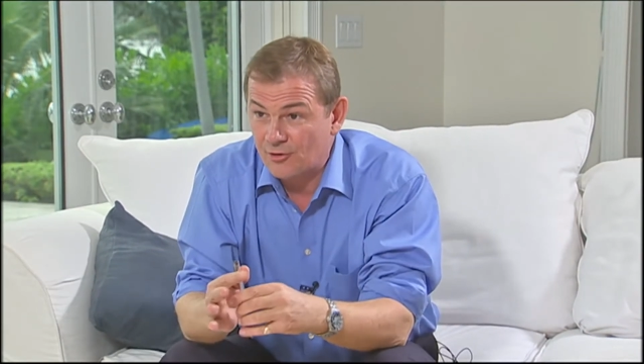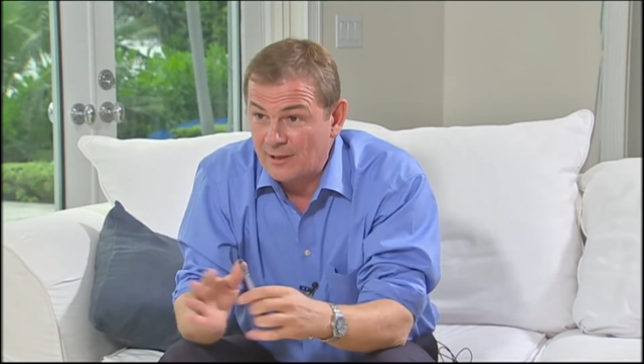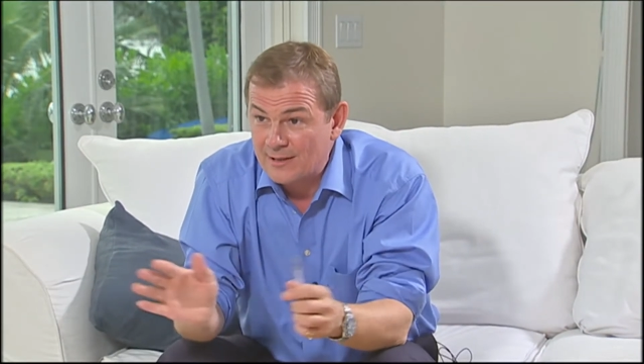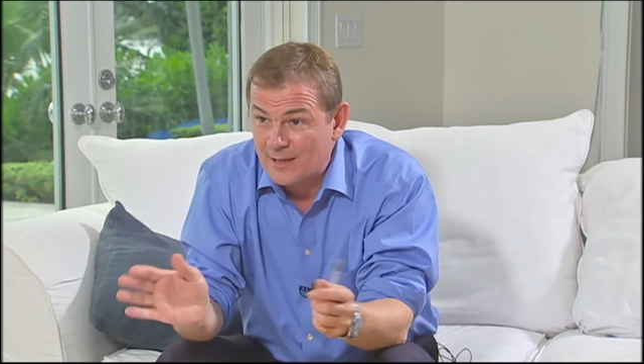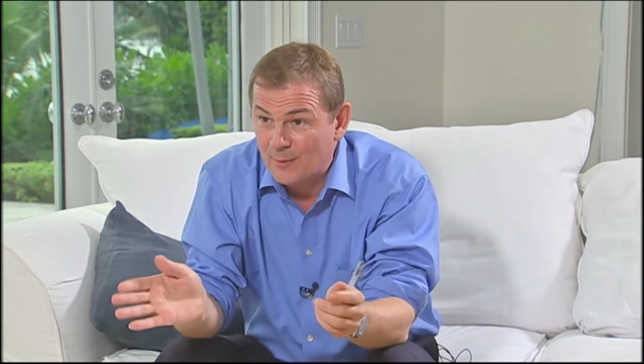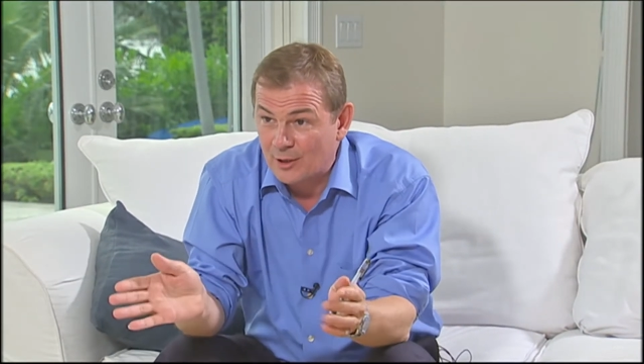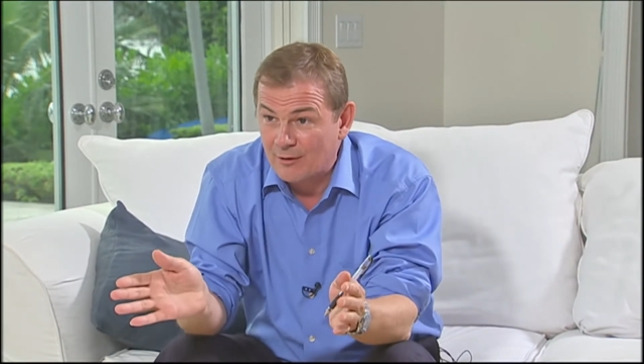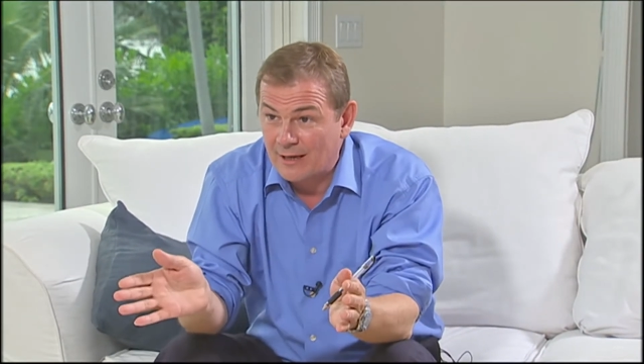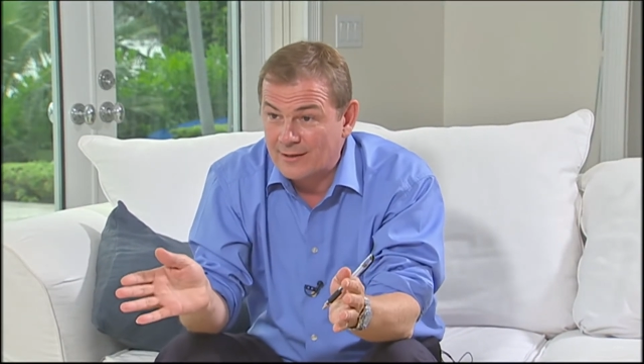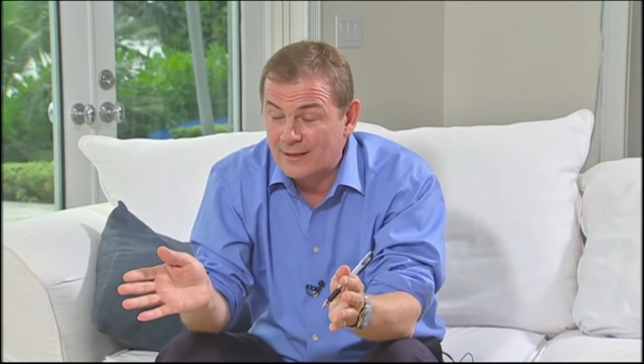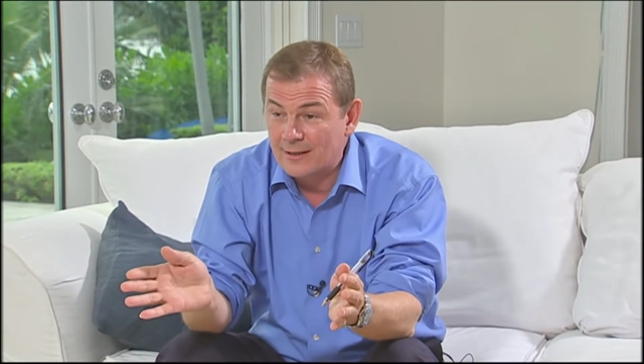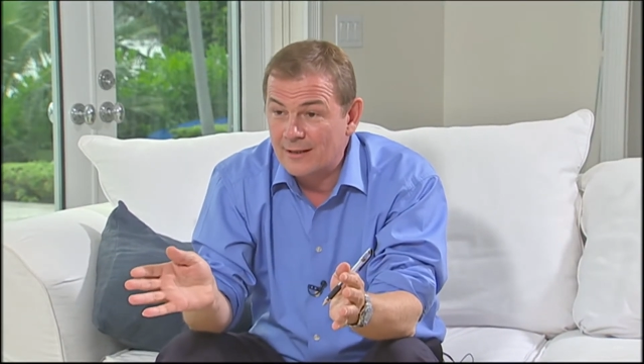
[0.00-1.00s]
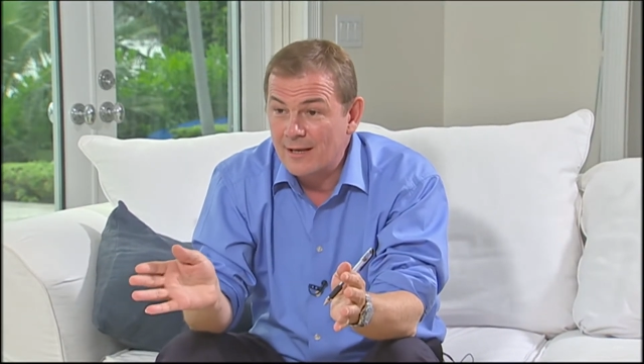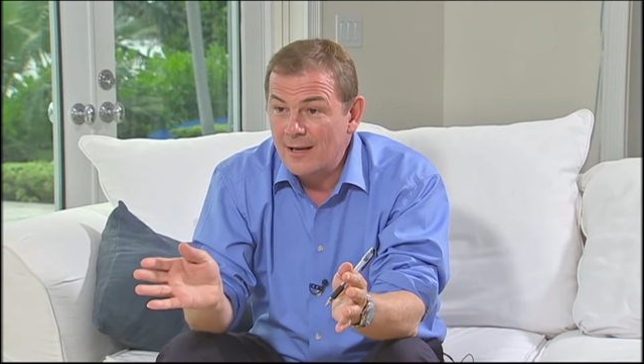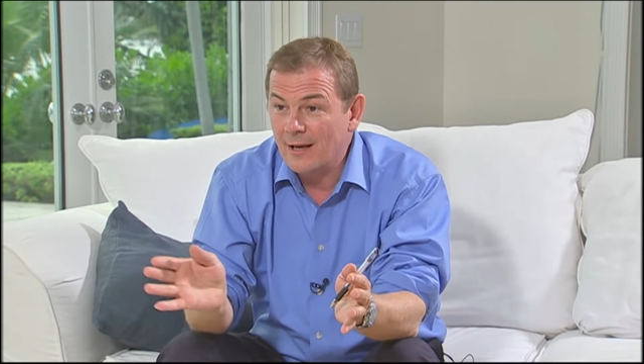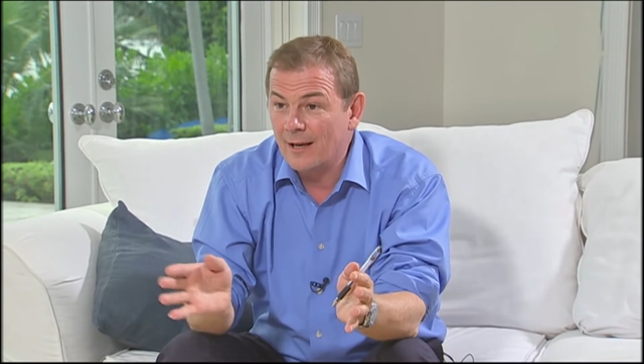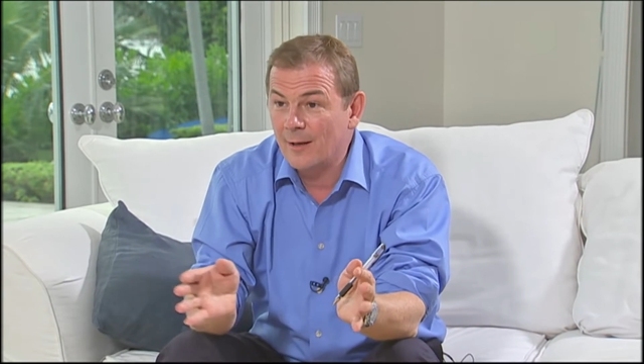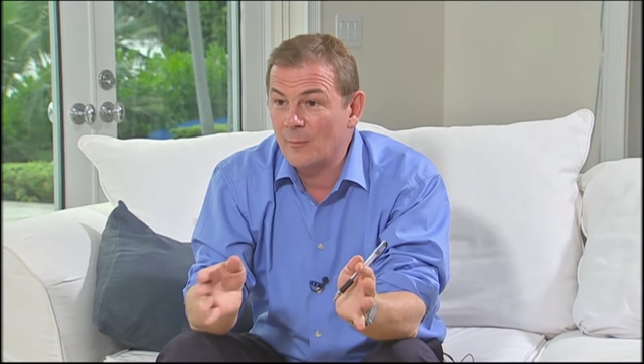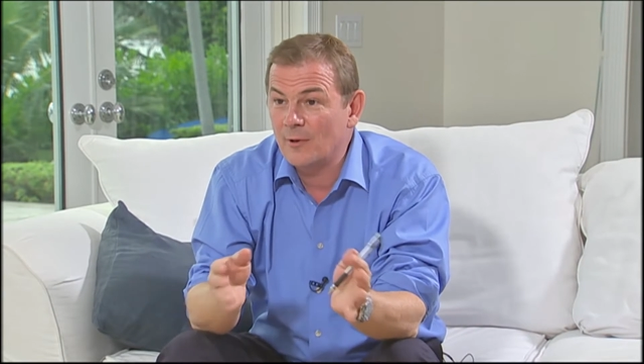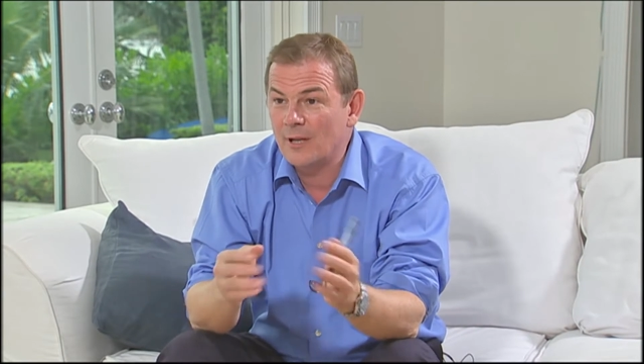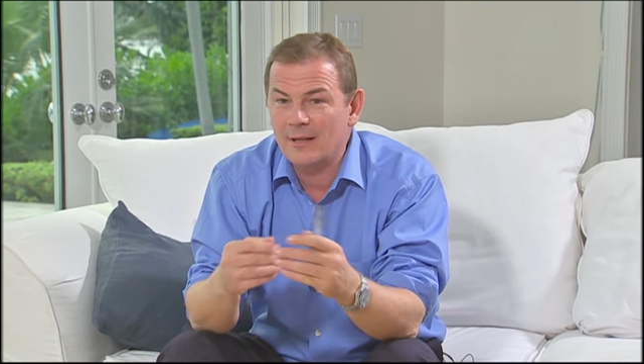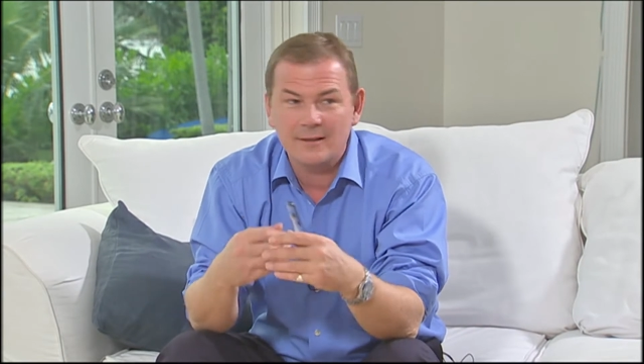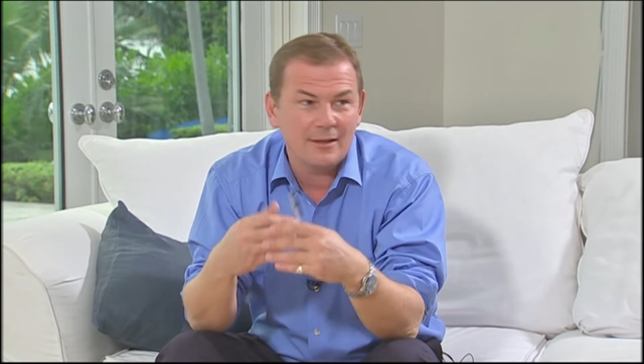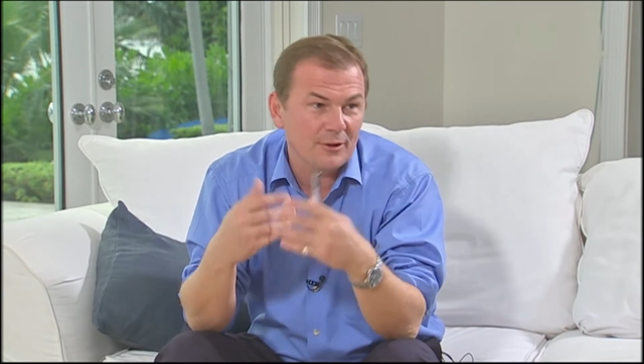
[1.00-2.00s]
democratic.
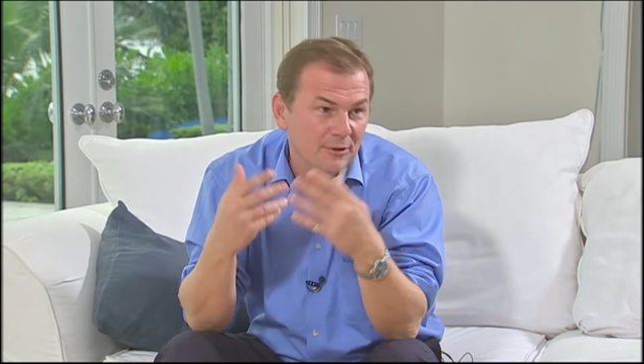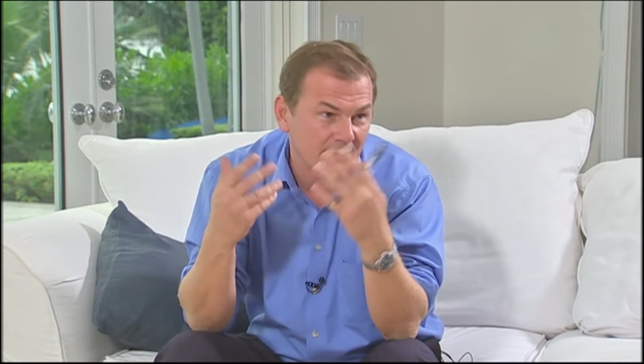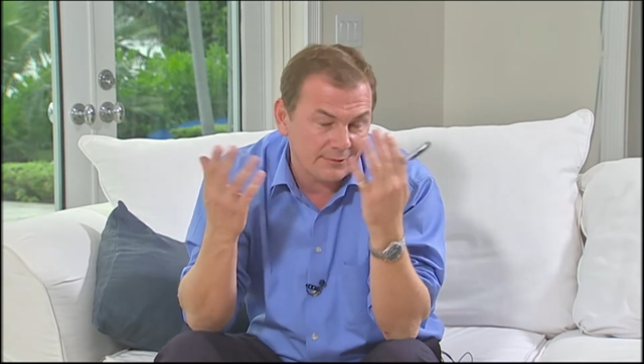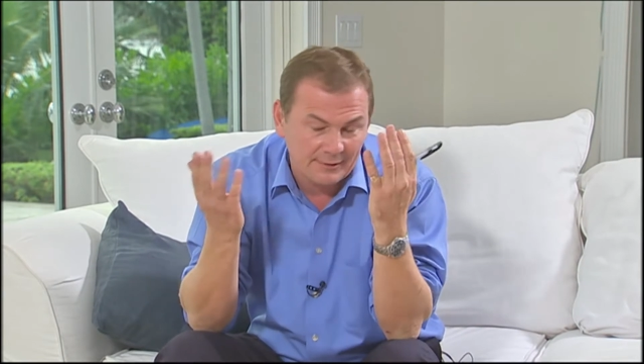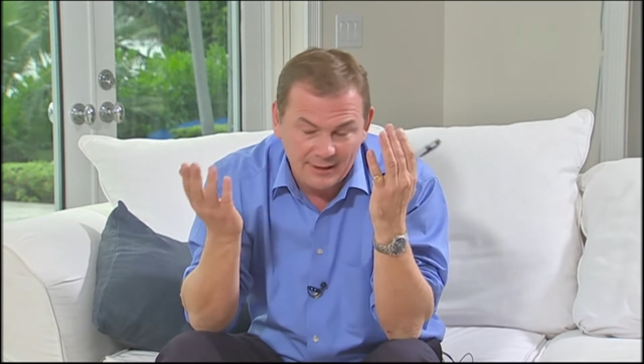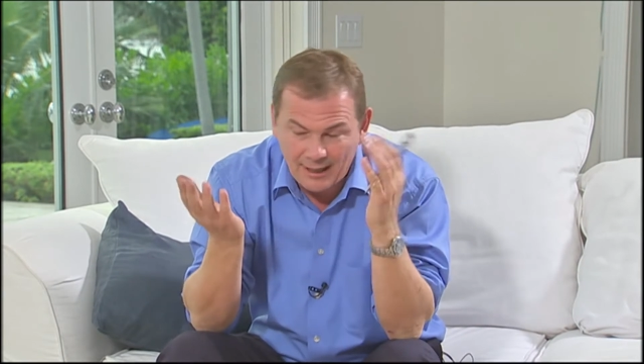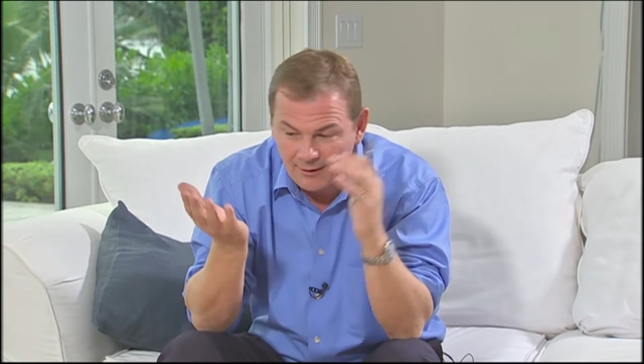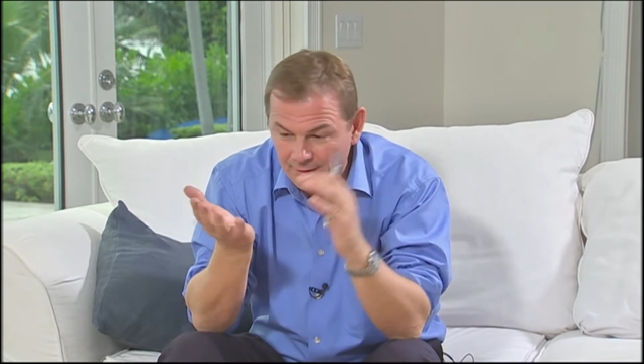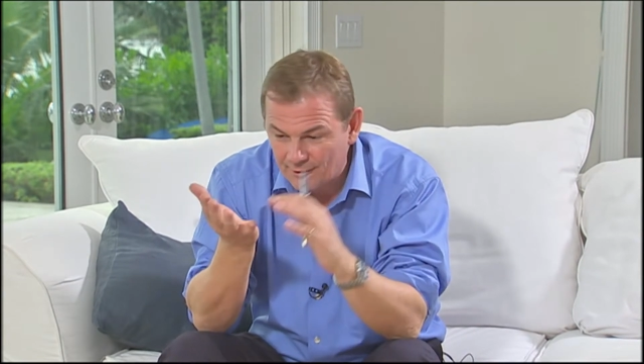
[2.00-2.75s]
You know, you can count the